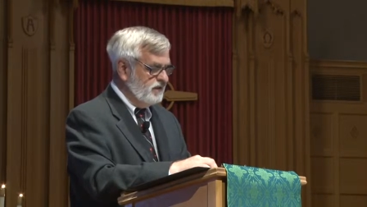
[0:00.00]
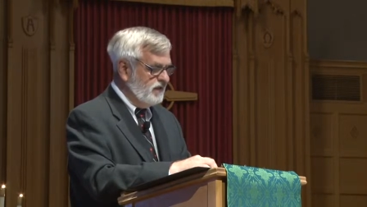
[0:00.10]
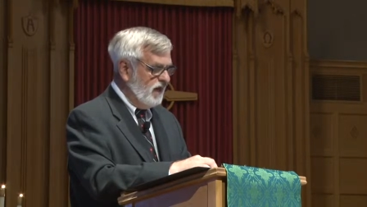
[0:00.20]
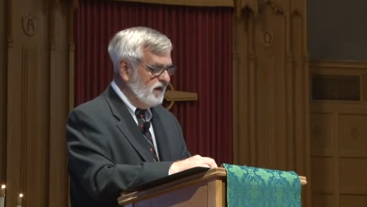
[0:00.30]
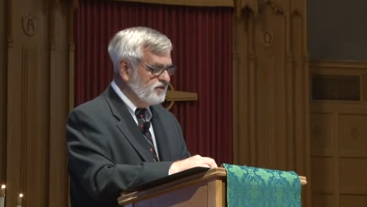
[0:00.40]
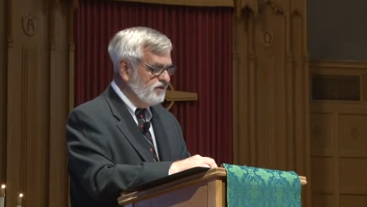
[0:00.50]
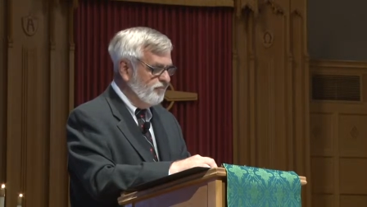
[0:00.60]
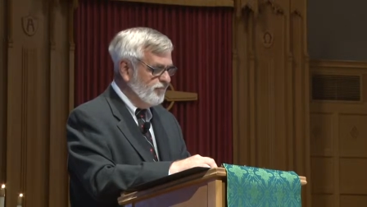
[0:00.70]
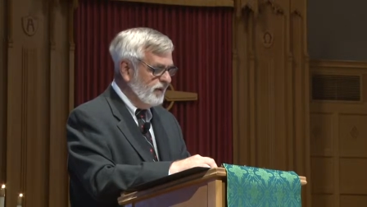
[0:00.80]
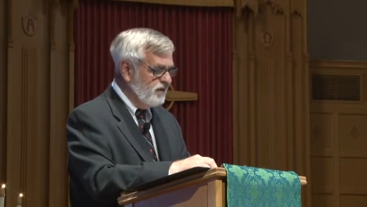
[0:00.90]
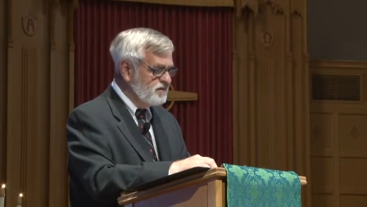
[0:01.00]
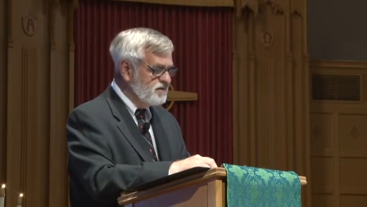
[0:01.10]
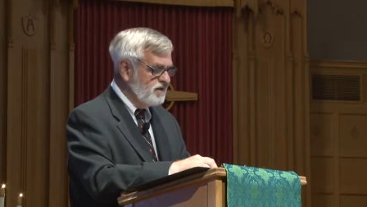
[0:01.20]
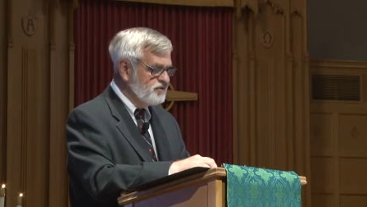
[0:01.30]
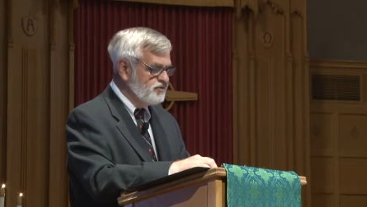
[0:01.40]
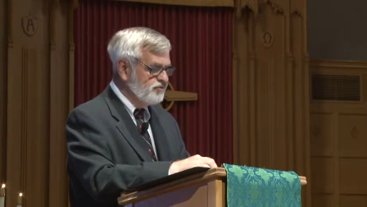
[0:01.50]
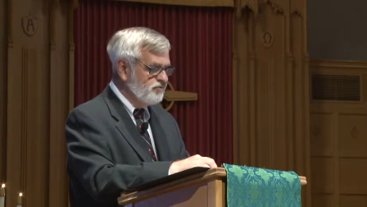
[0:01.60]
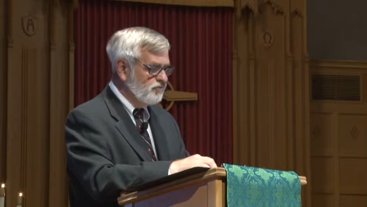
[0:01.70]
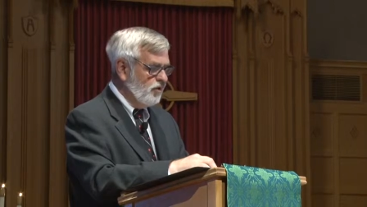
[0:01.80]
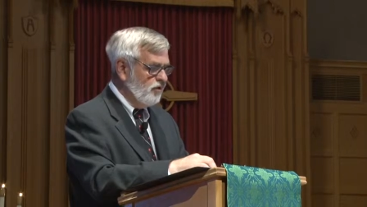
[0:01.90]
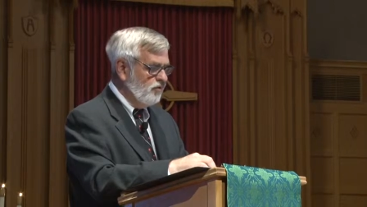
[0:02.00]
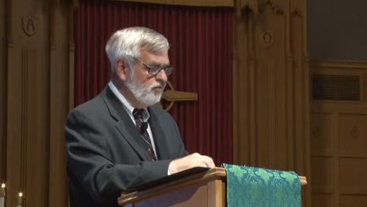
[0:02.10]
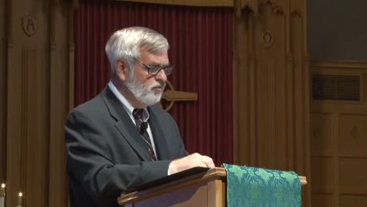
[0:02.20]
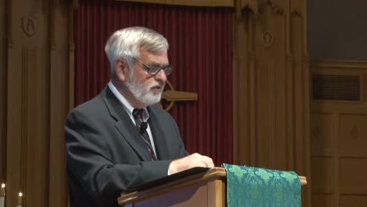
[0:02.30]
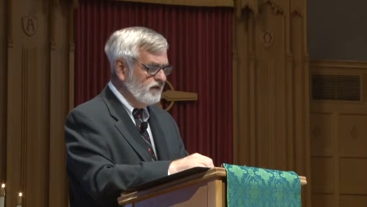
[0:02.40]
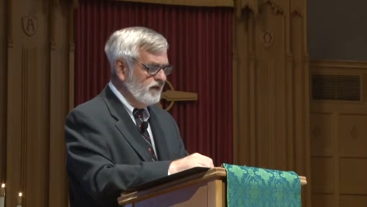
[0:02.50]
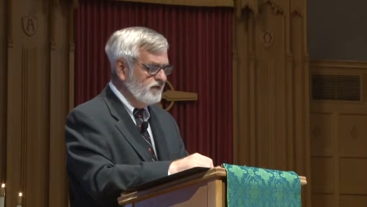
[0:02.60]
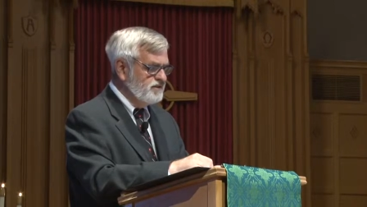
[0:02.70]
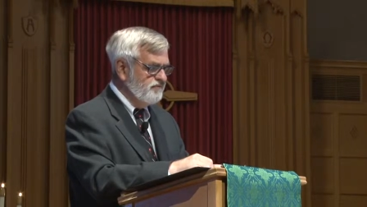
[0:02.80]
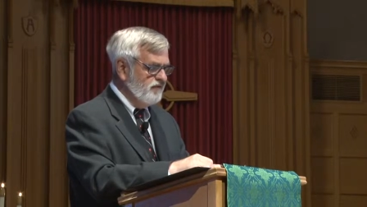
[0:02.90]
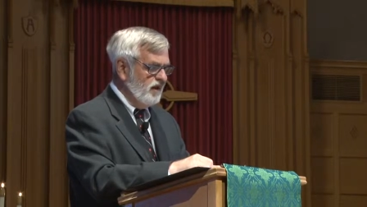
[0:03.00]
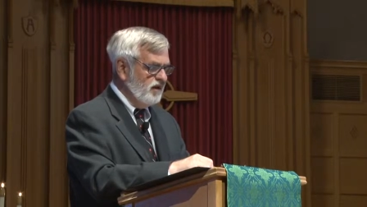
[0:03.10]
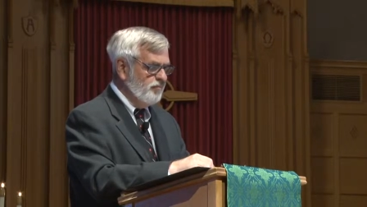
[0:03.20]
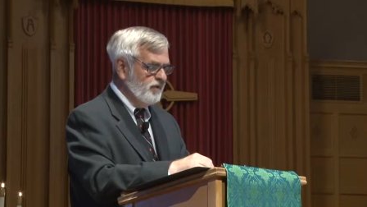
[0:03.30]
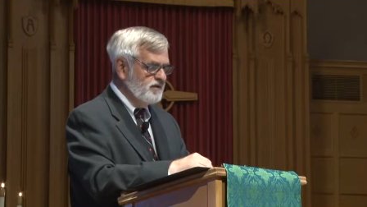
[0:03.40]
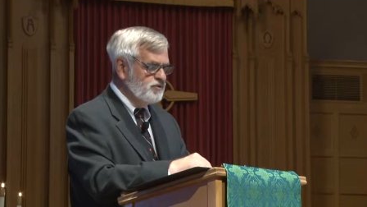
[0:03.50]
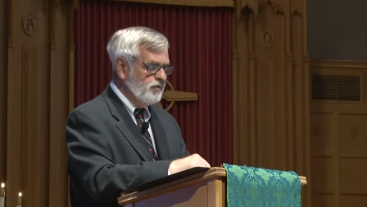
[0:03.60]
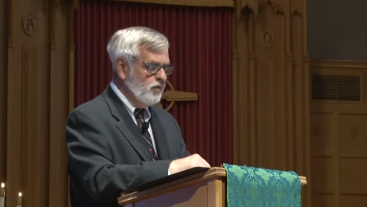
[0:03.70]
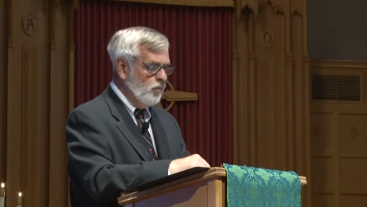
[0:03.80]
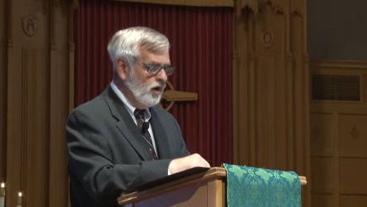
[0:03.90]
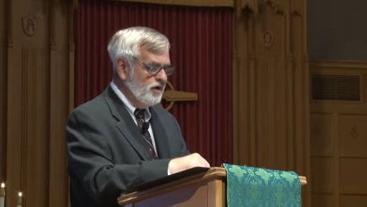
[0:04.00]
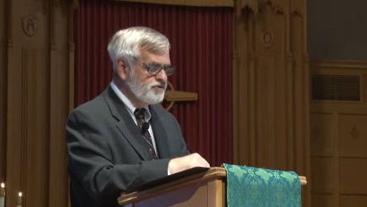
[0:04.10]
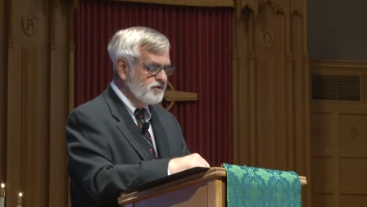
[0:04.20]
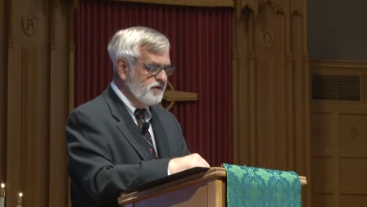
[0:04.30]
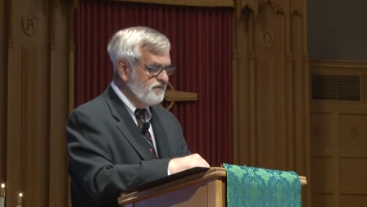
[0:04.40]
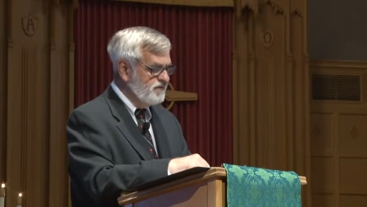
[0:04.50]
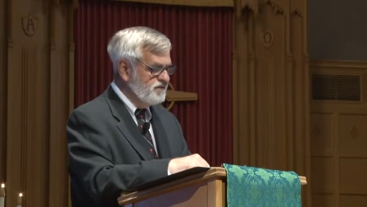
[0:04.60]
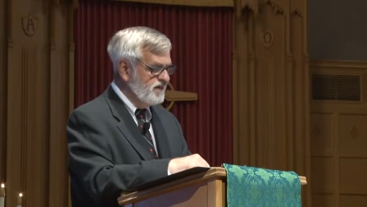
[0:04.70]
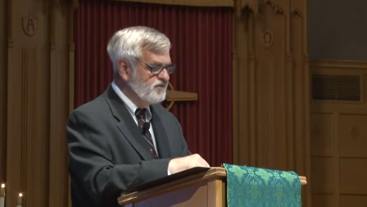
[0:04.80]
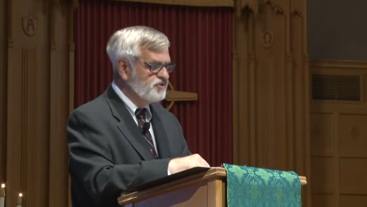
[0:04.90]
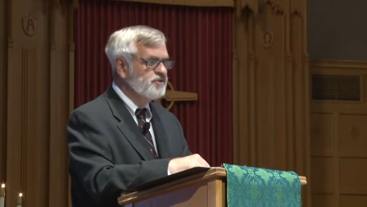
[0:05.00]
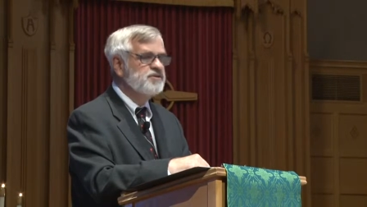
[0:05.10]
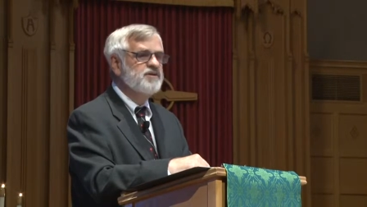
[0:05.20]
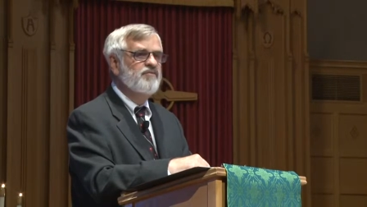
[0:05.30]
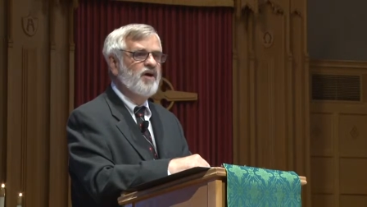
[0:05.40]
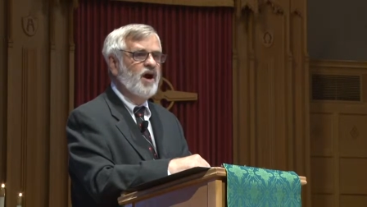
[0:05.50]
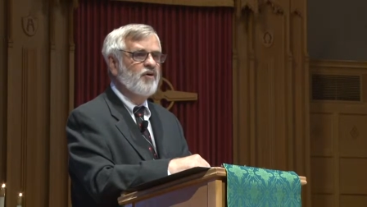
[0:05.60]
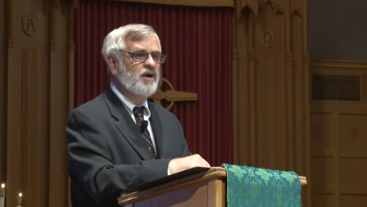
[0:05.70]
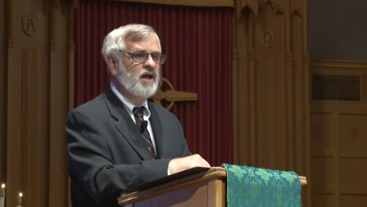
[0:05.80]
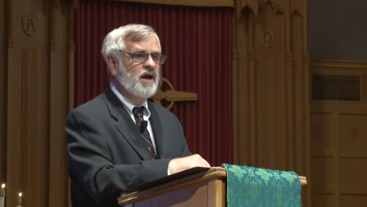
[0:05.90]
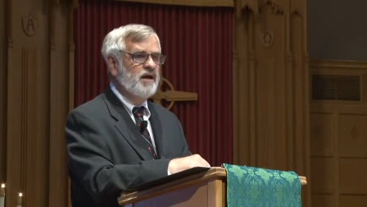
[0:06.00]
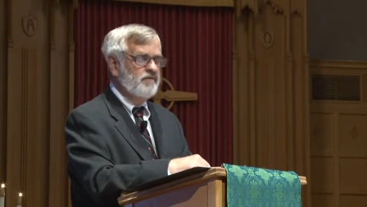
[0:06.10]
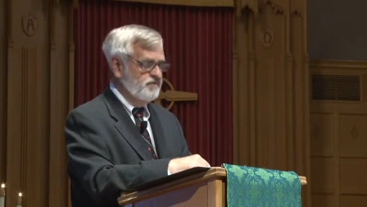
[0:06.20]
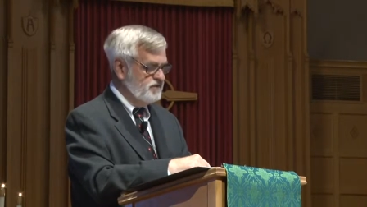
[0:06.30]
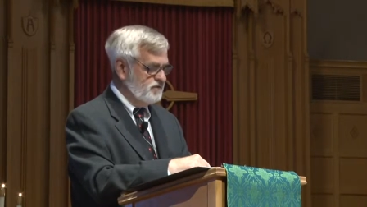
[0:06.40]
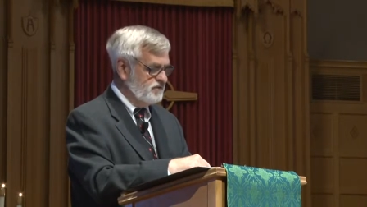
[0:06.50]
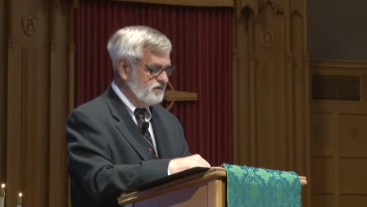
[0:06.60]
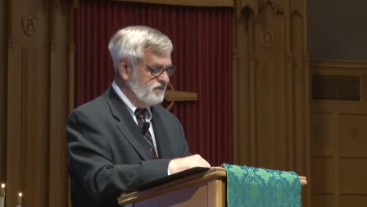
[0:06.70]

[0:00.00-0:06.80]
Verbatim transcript: God compels us to grow and develop as we wander in the desert of our lives.